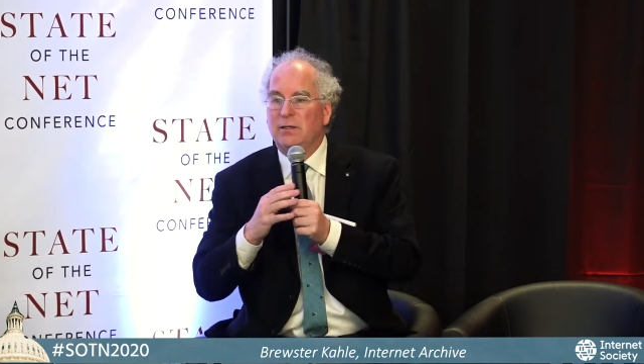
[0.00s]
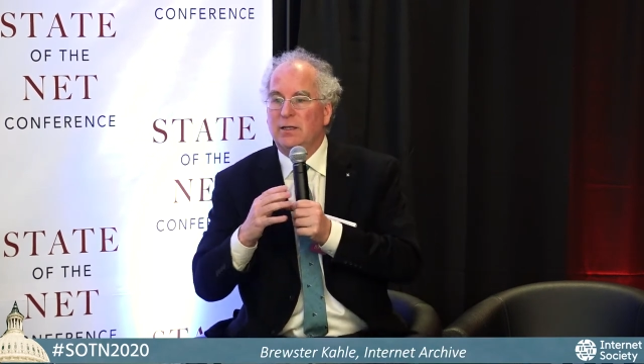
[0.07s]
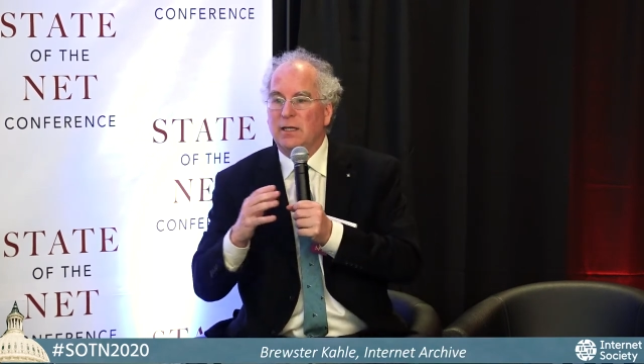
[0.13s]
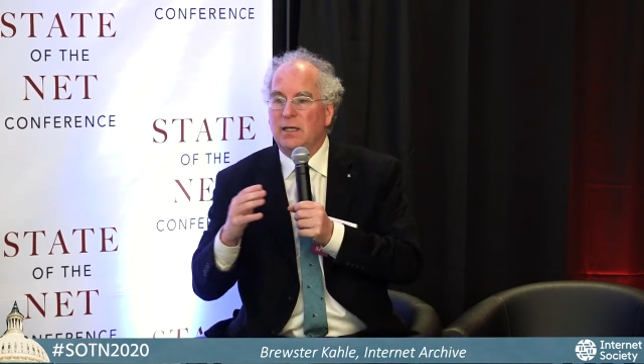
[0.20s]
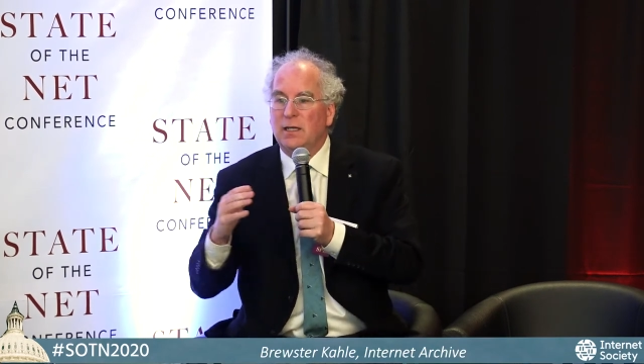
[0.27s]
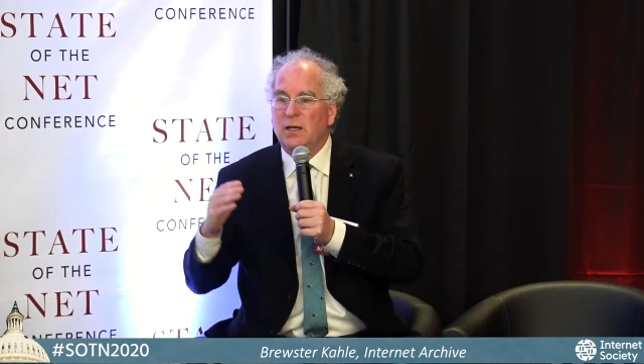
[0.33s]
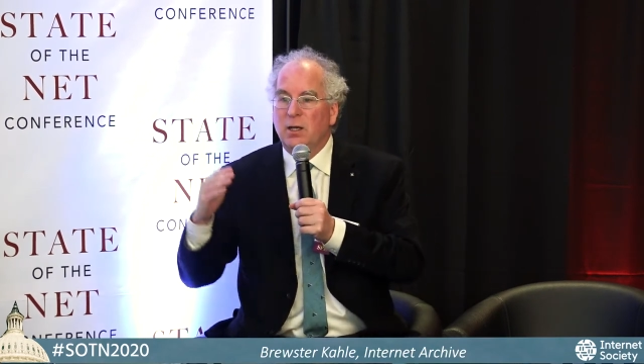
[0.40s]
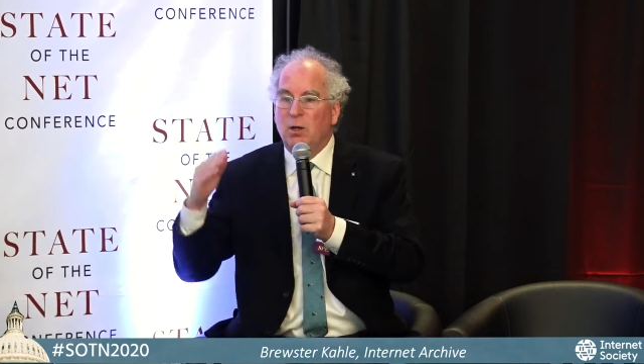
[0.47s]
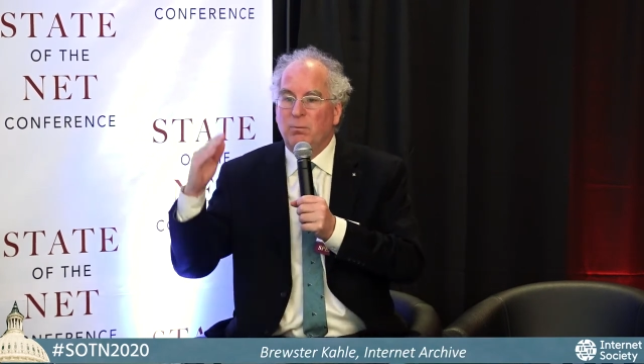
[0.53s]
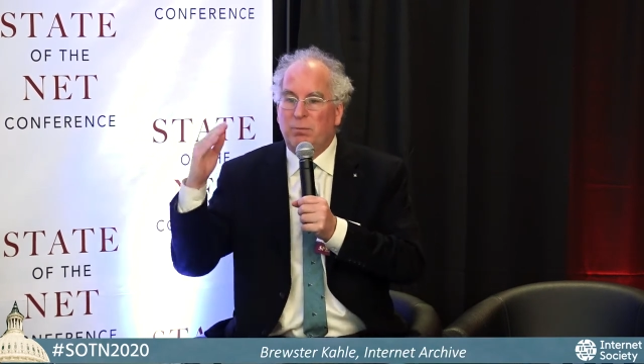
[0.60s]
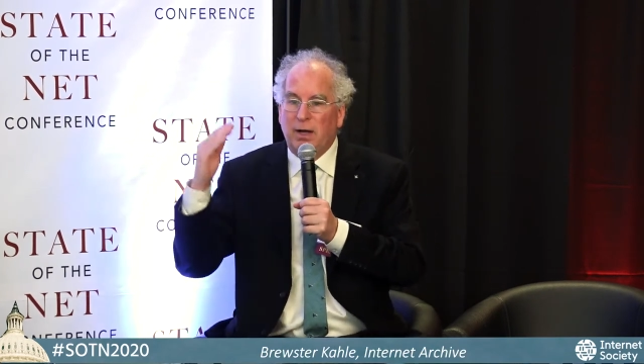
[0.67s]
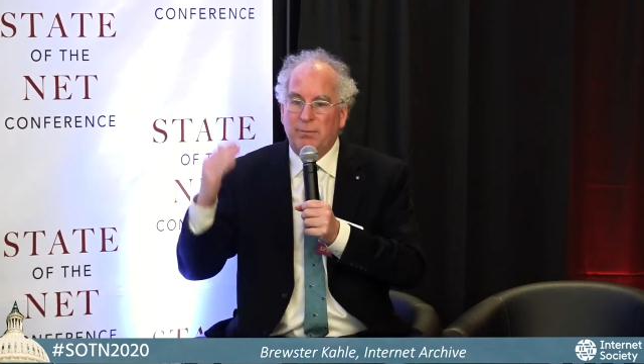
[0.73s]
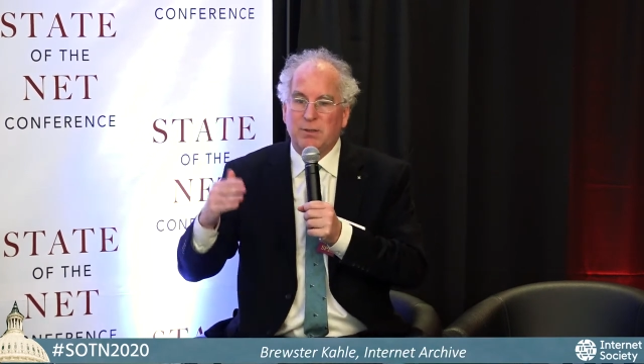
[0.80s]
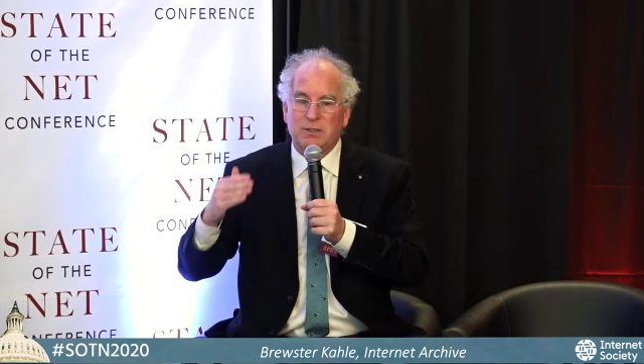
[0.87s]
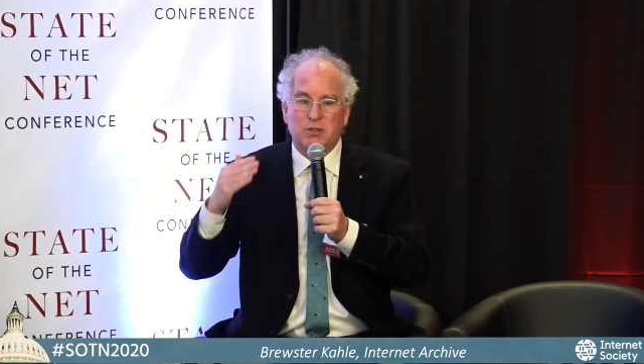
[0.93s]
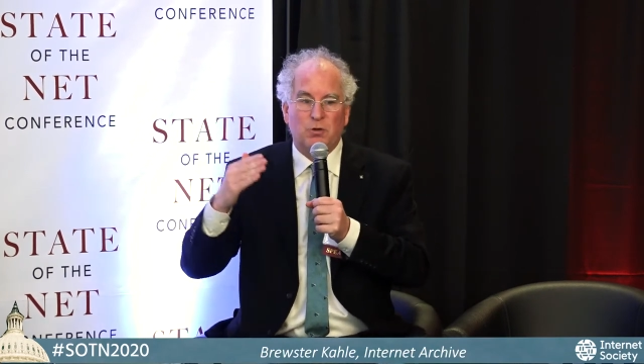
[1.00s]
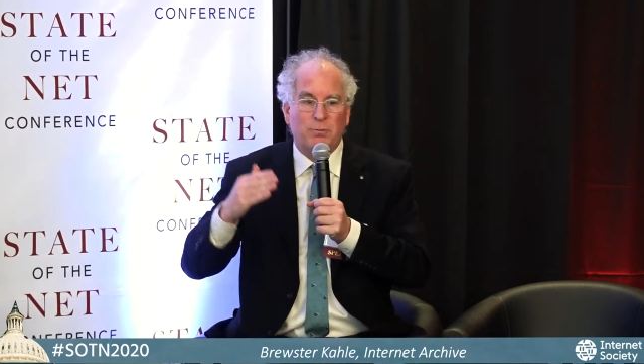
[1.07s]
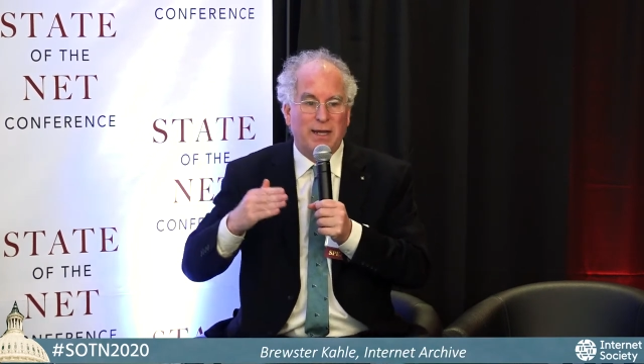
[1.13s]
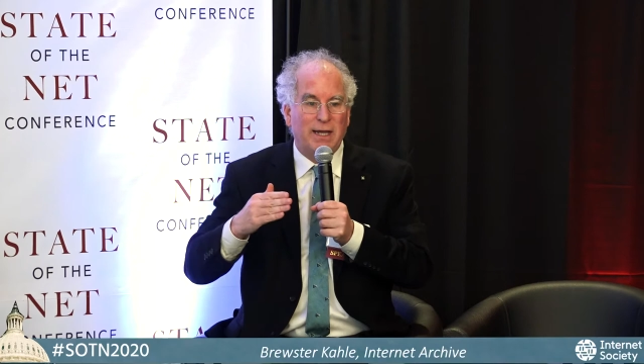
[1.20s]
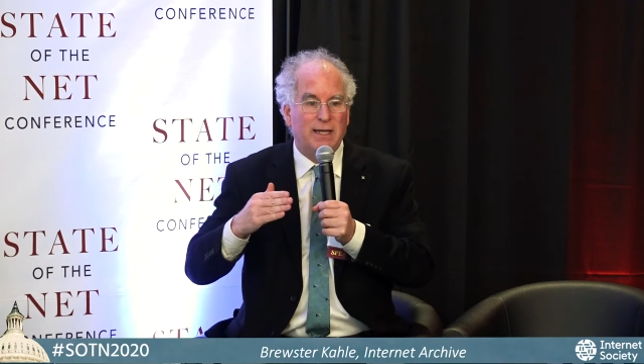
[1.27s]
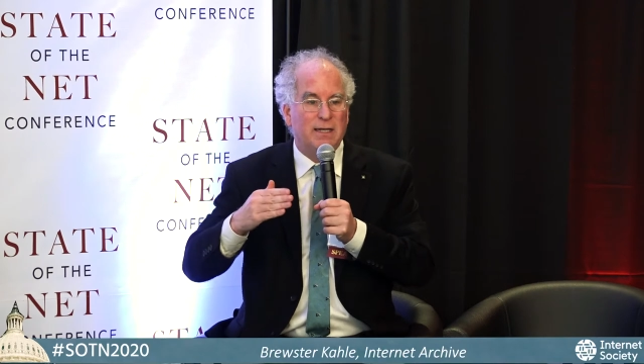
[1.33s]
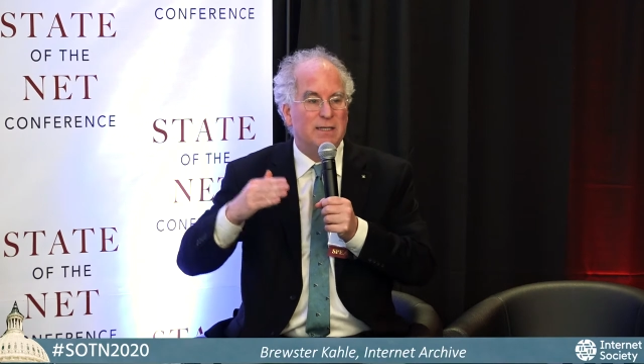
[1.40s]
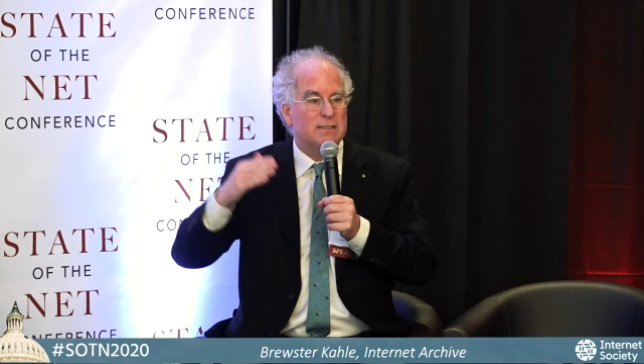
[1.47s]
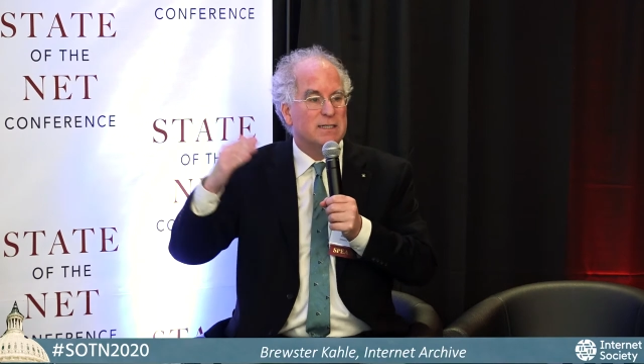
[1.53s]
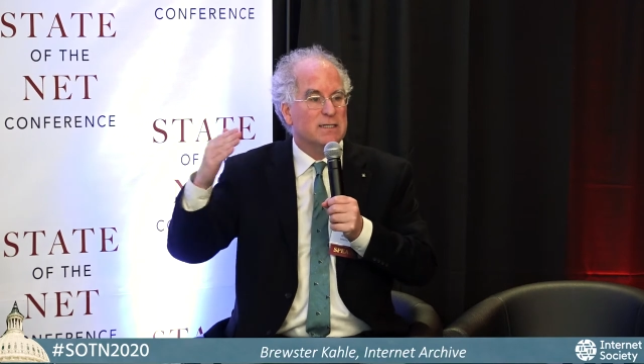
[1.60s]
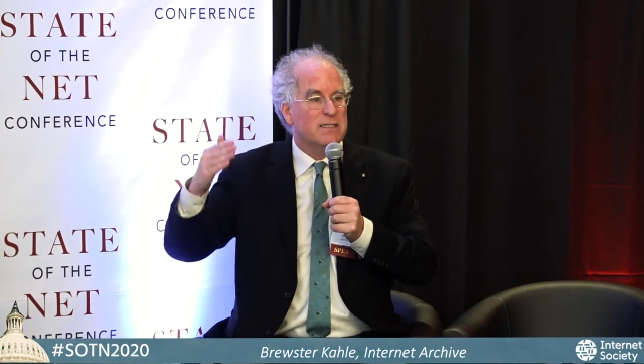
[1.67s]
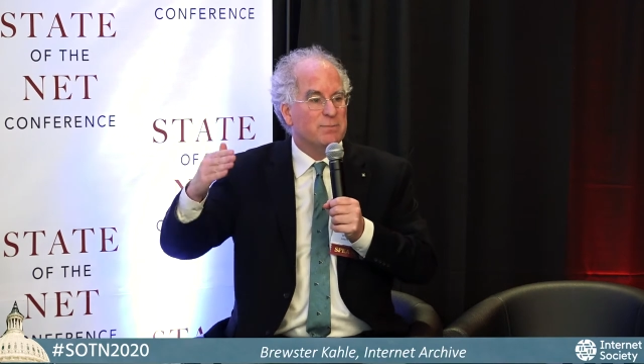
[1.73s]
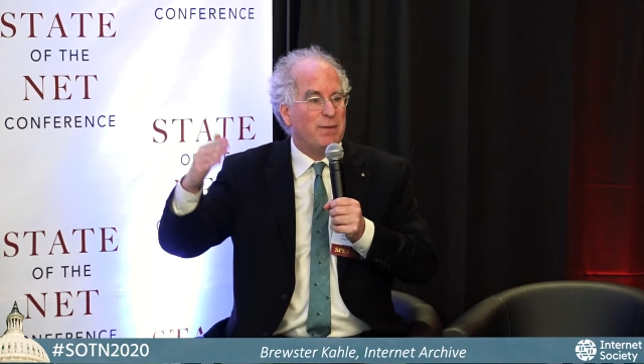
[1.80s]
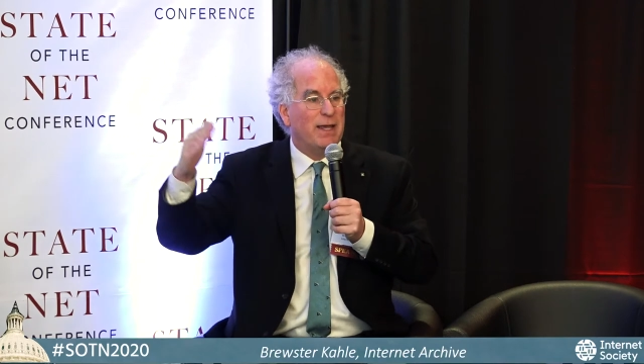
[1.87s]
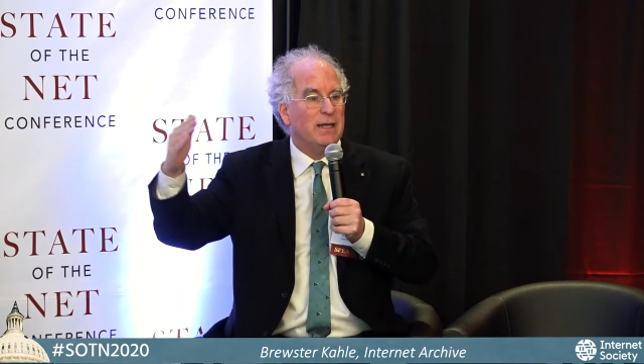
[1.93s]
The public domain is
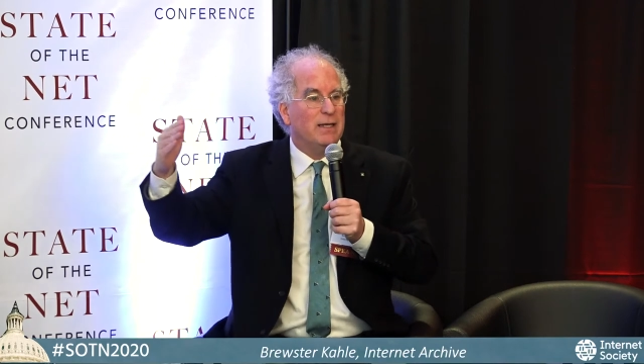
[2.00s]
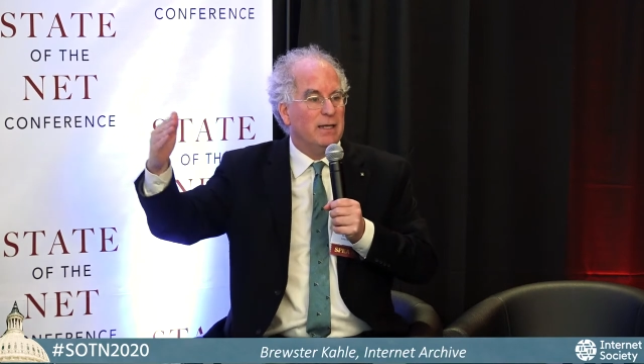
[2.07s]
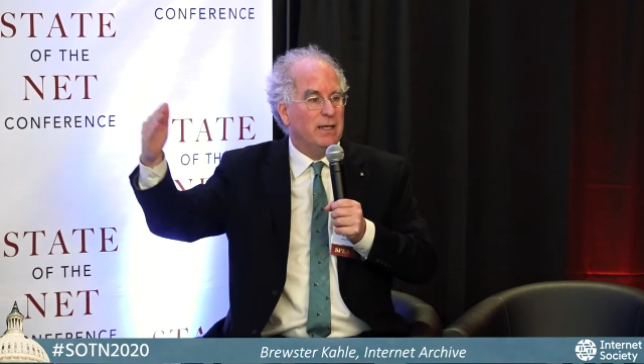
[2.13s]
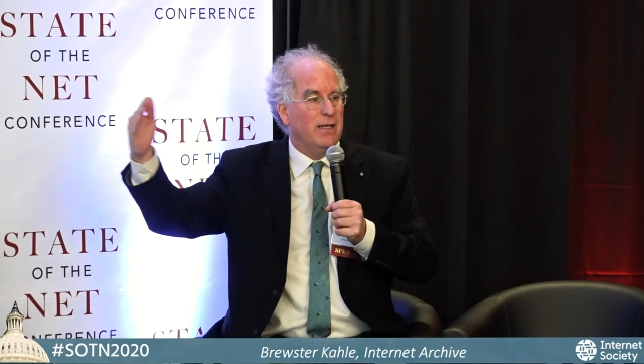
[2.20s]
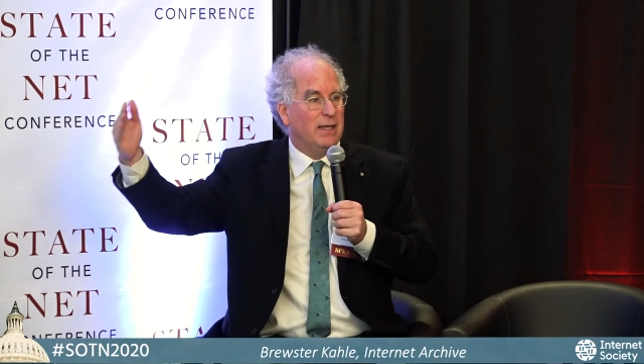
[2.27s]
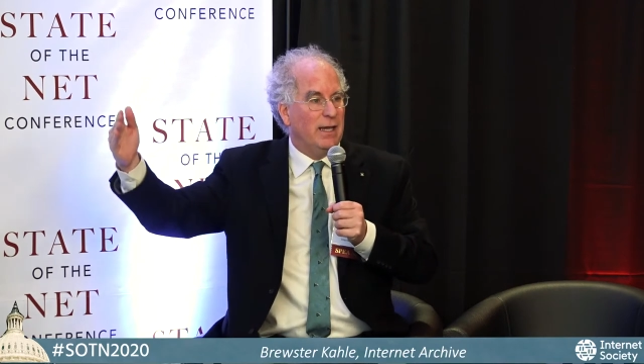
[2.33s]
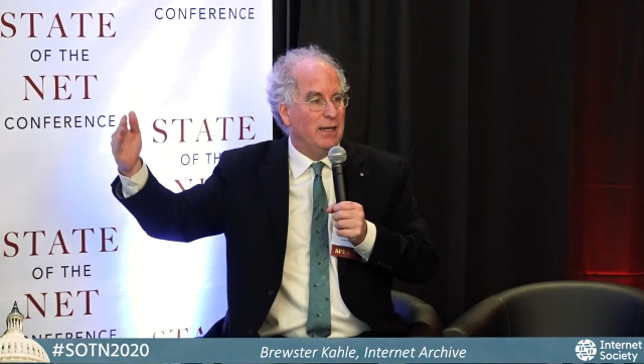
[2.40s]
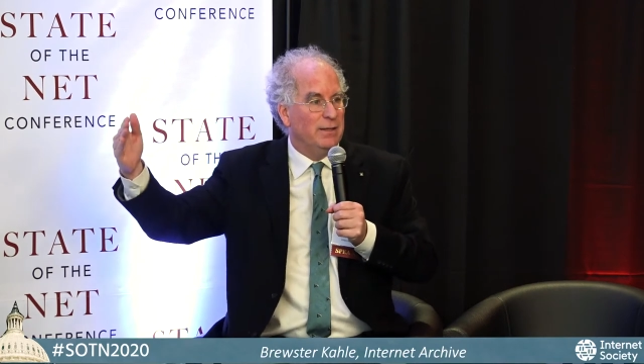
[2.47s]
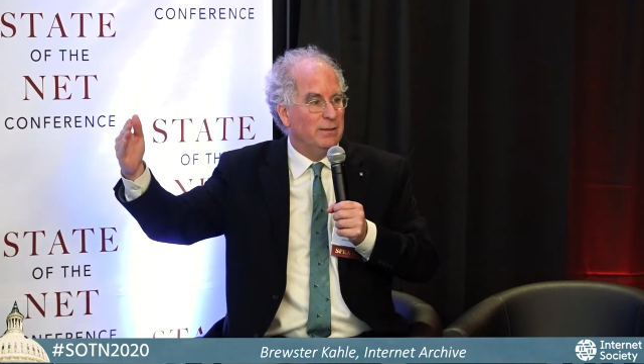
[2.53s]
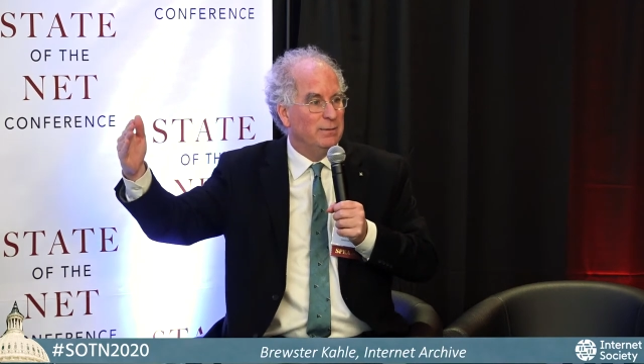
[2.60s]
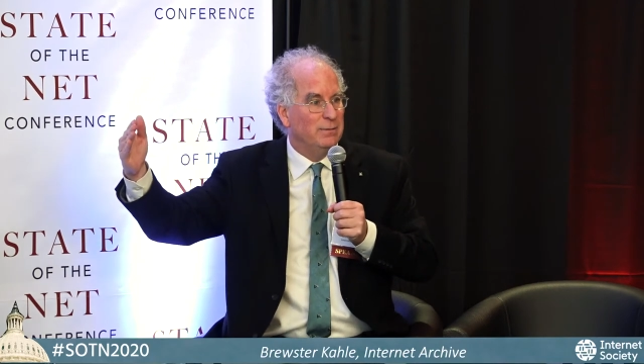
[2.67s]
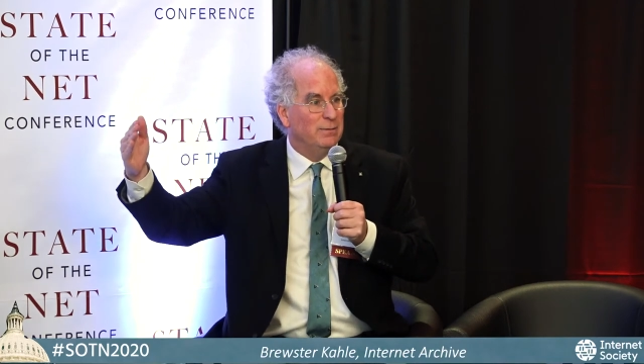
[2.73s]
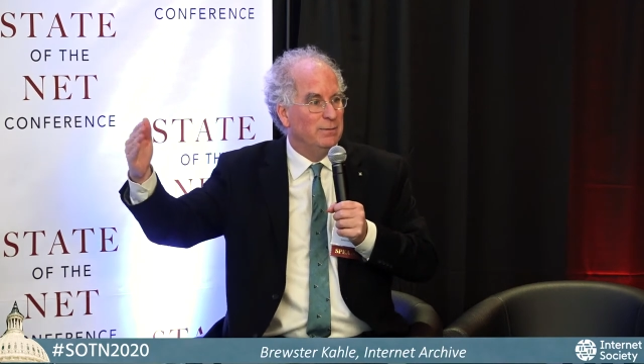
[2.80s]
expanding again.